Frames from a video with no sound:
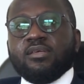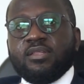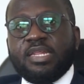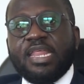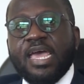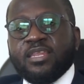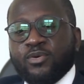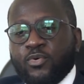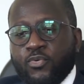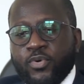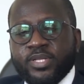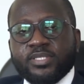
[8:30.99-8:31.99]
an
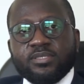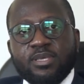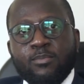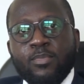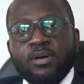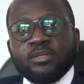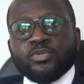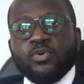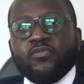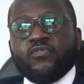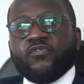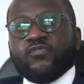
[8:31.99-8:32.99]
adequate amount
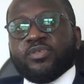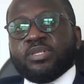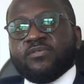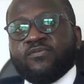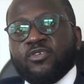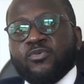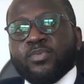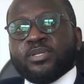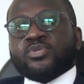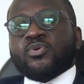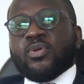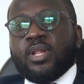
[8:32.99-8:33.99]
of the
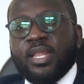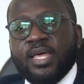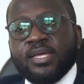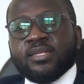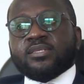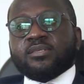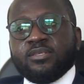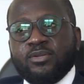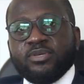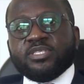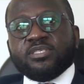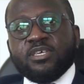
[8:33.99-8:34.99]
developmental land,
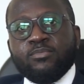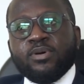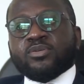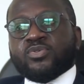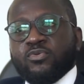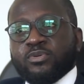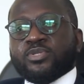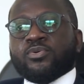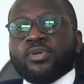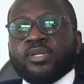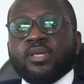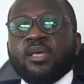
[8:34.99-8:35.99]
is earmarked towards
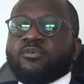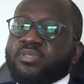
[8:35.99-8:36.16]
green.